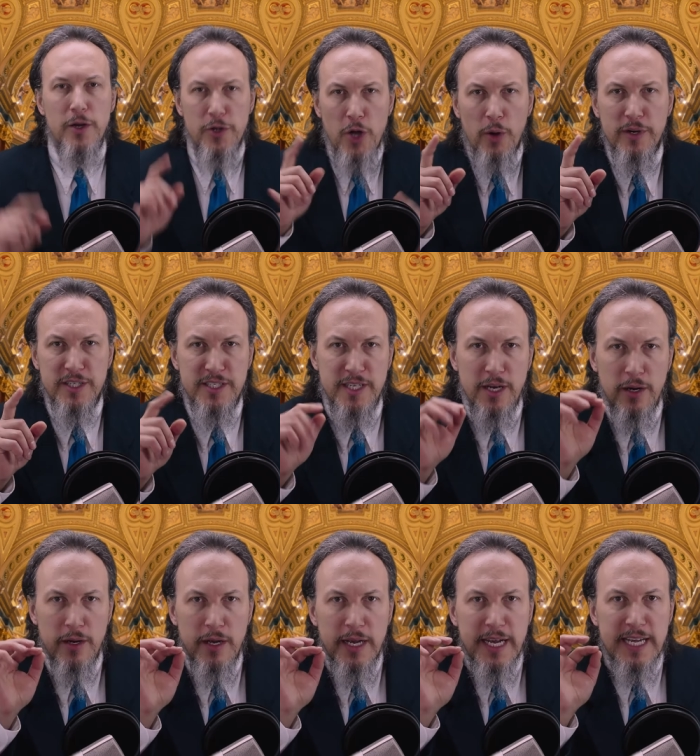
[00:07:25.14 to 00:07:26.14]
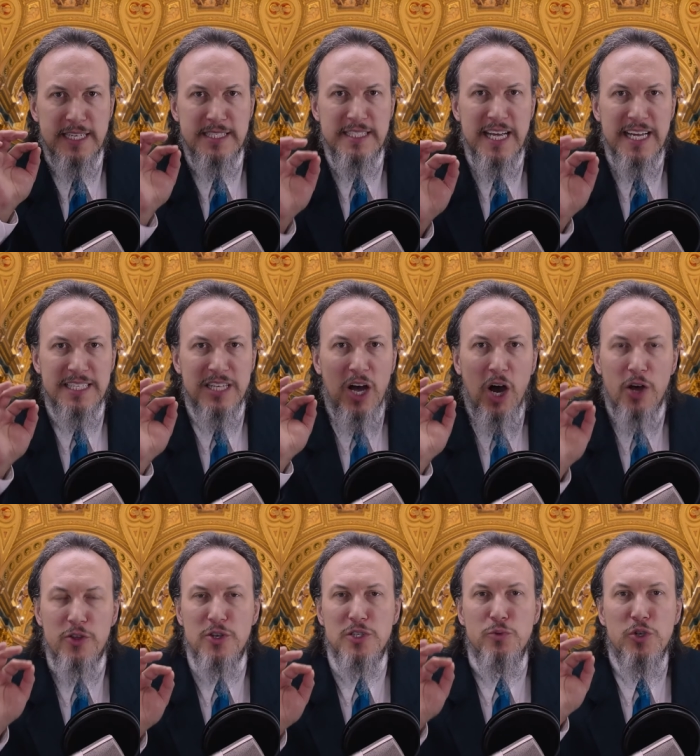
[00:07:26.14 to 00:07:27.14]
Notice here, it says
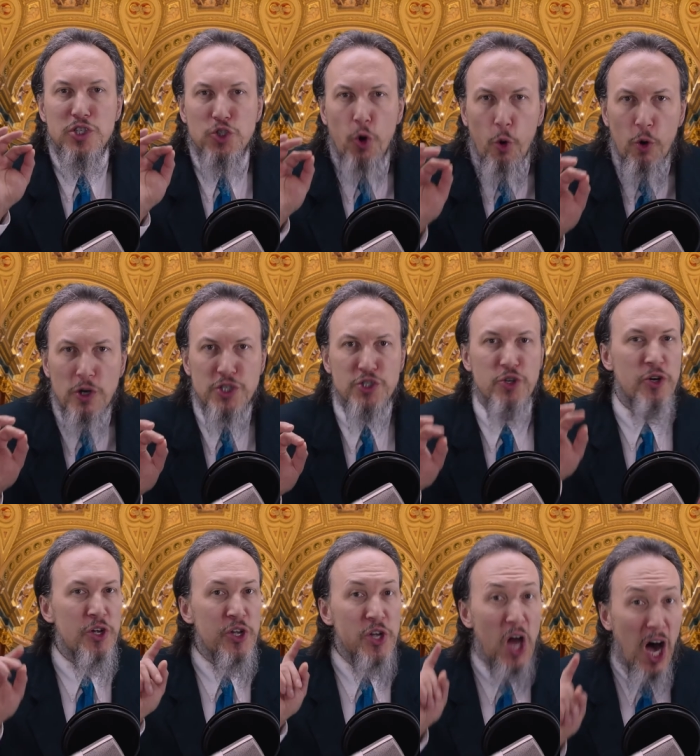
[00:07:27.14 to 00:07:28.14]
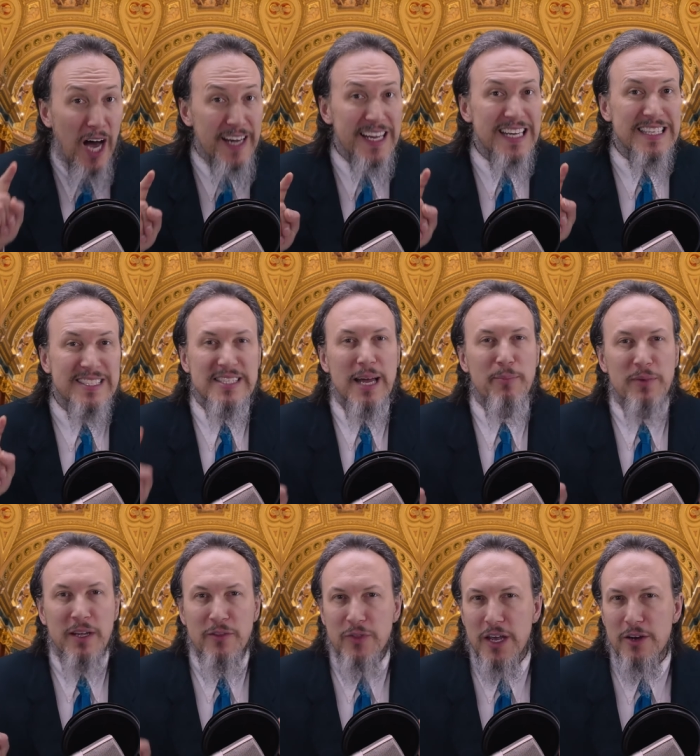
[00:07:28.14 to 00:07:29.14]
others were tortured, not
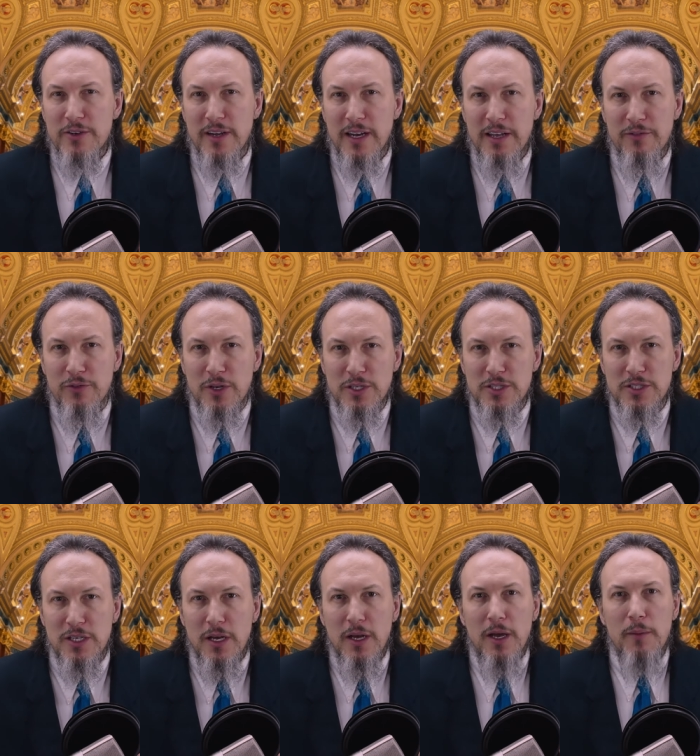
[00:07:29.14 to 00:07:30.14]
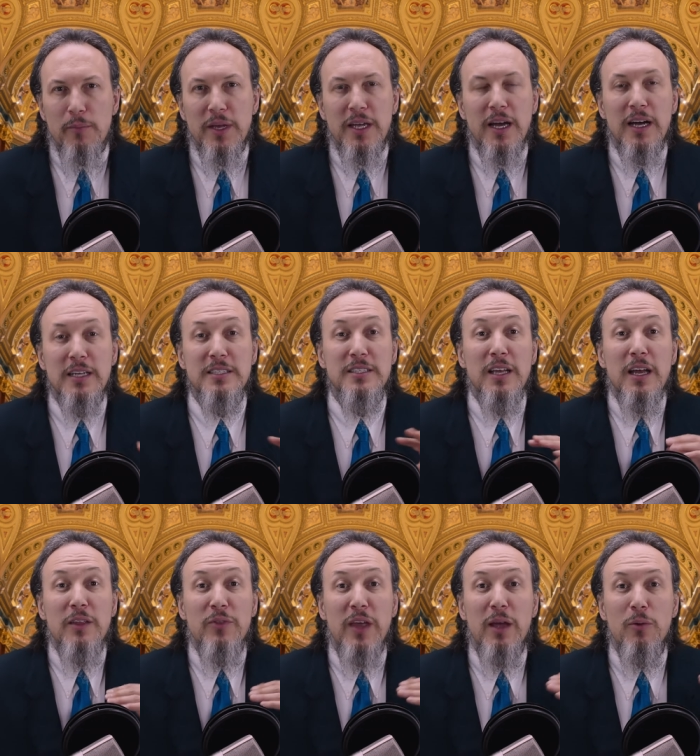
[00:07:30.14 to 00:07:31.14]
accepting their deliverance because
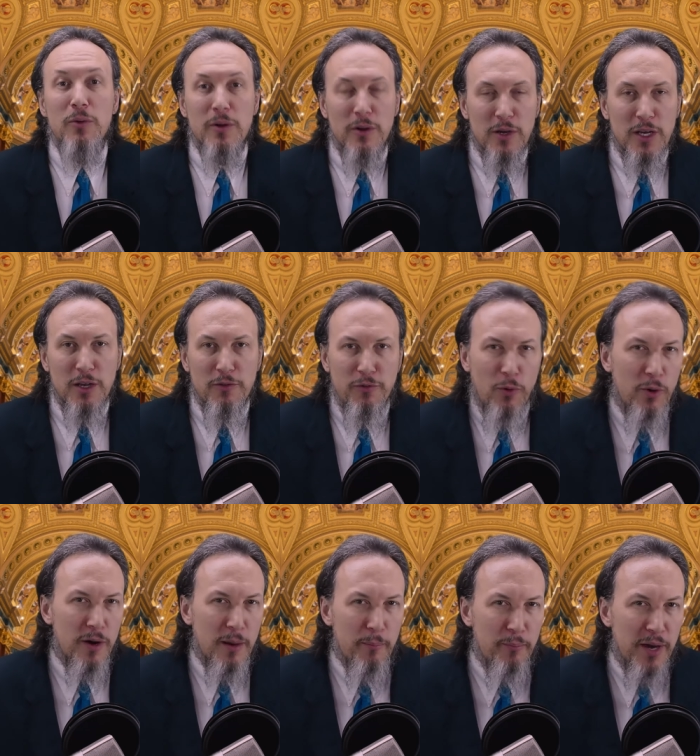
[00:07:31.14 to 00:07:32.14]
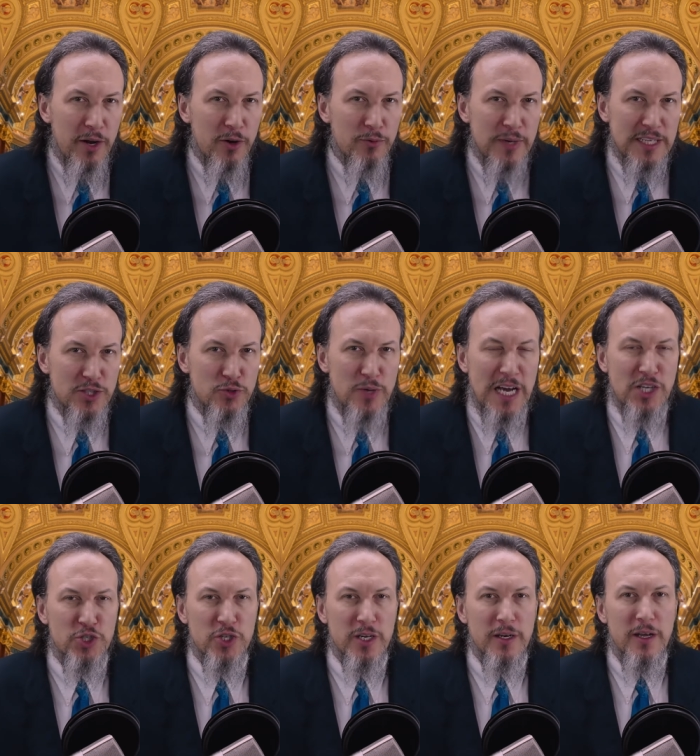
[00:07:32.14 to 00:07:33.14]
they were looking for a better
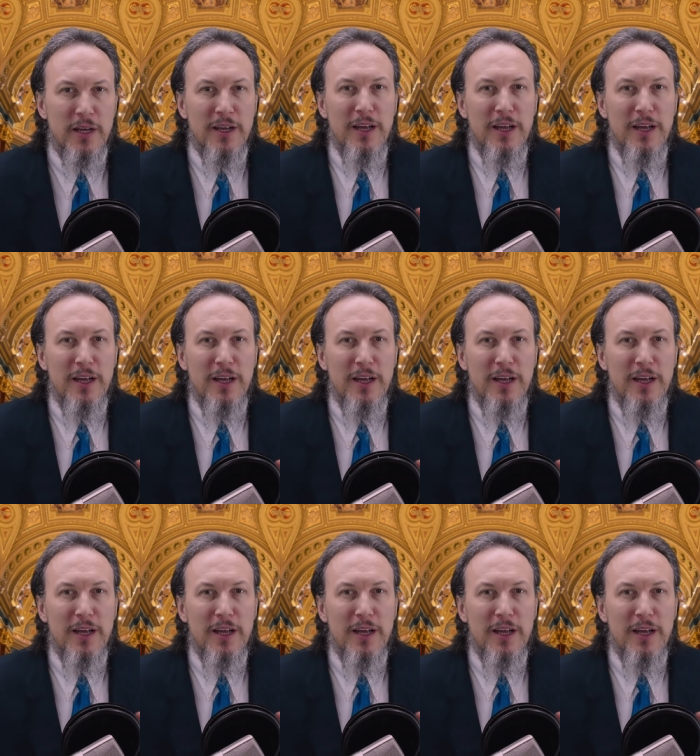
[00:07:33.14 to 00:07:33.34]
resurrection.